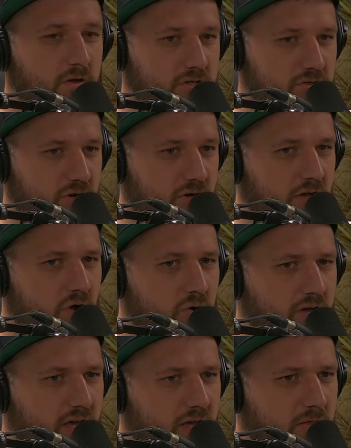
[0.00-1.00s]
Because they're all like,
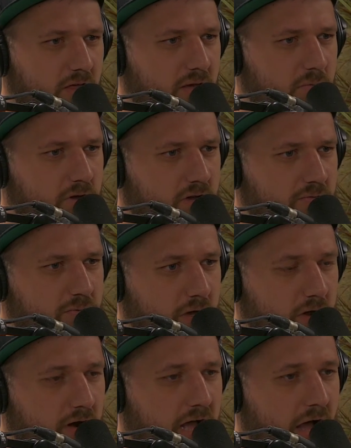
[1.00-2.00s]
okay, we could
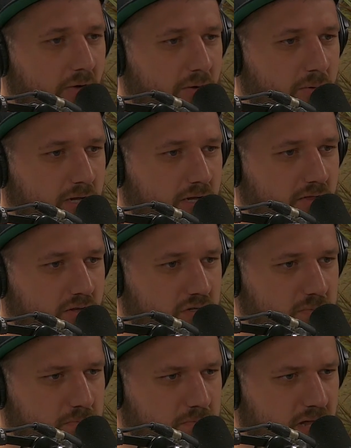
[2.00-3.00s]
figure out how they would get
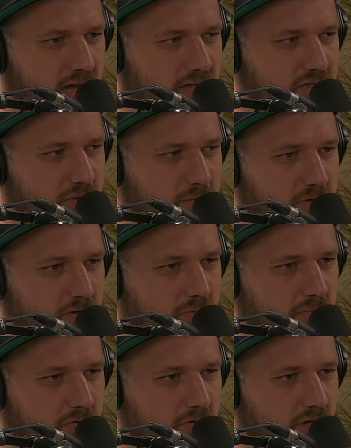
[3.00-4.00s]
these blocks up
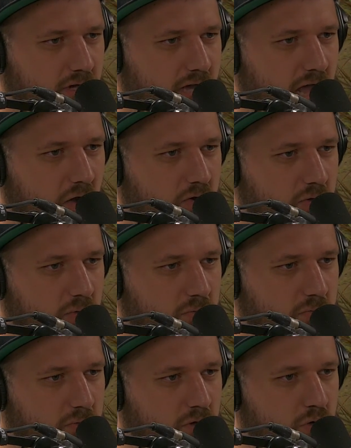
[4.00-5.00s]
here, but like, how do
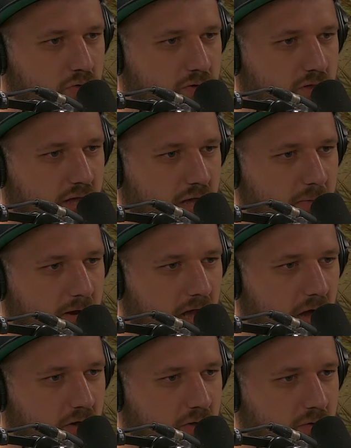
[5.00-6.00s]
you maneuver them and
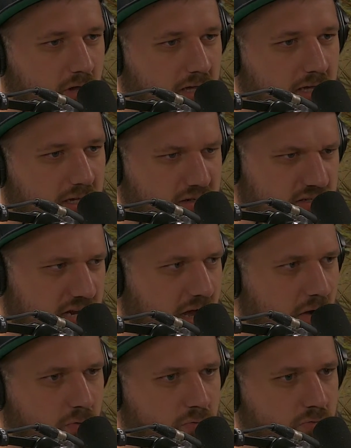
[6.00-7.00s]
how do you like get
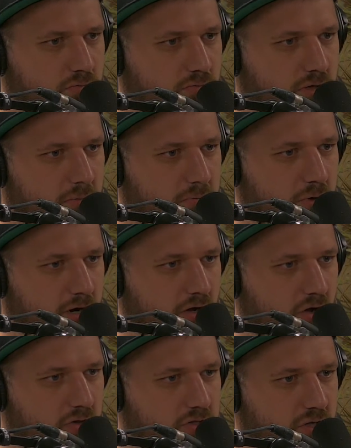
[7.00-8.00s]
down and
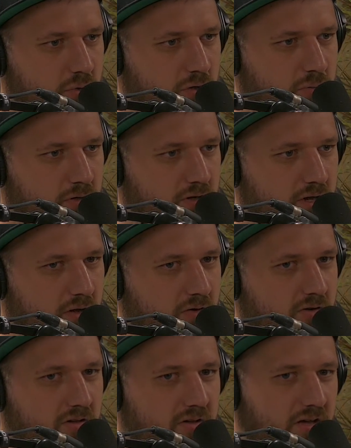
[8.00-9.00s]
break all this equipment
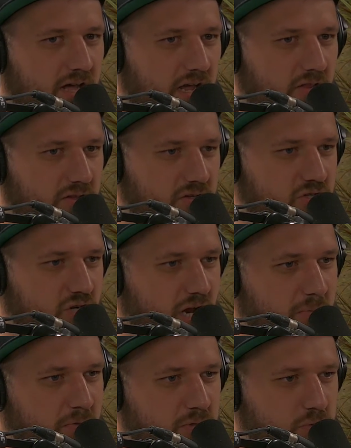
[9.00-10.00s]
down? And these
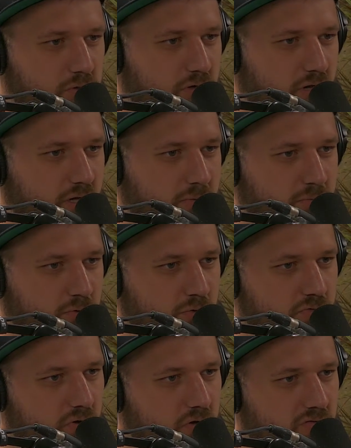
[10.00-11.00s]
chambers would like
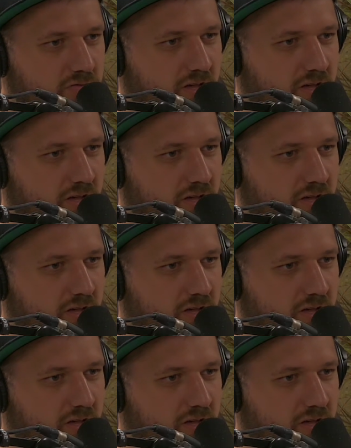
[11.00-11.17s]
prove all of